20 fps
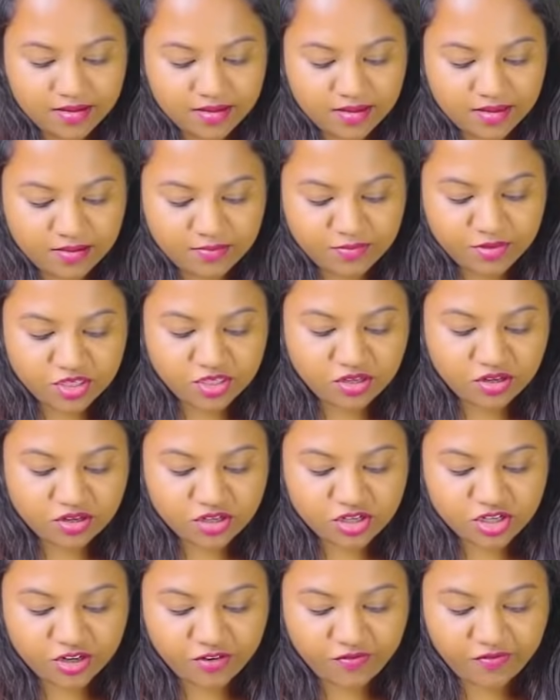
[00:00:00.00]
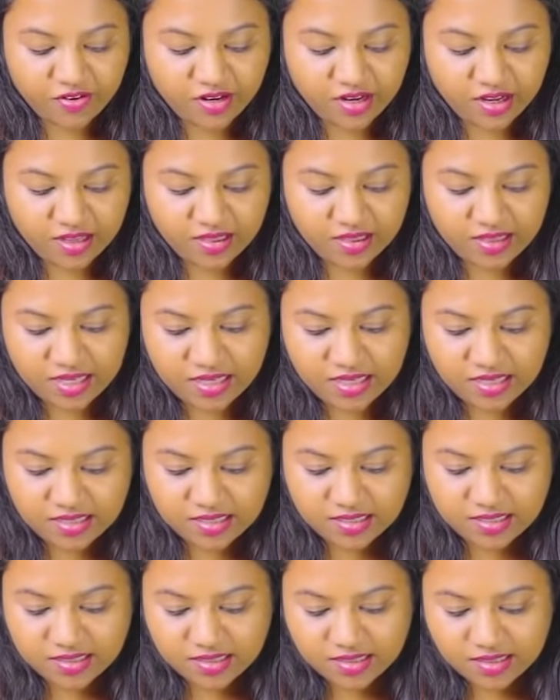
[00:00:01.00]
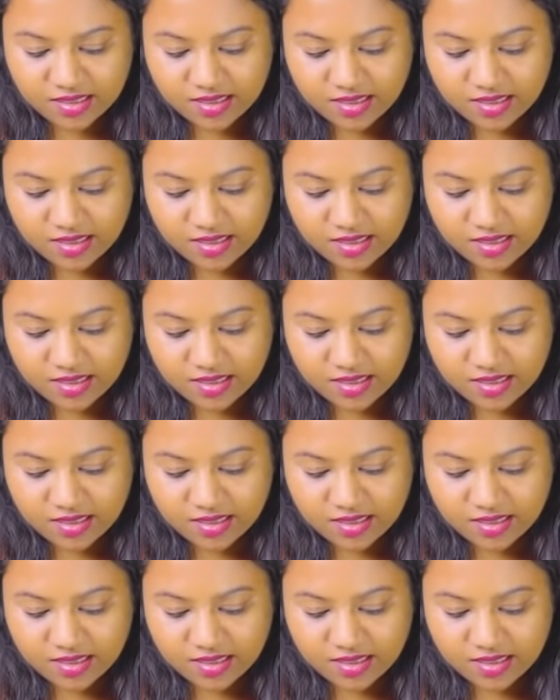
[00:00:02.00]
and I'm just gonna chiffonade these.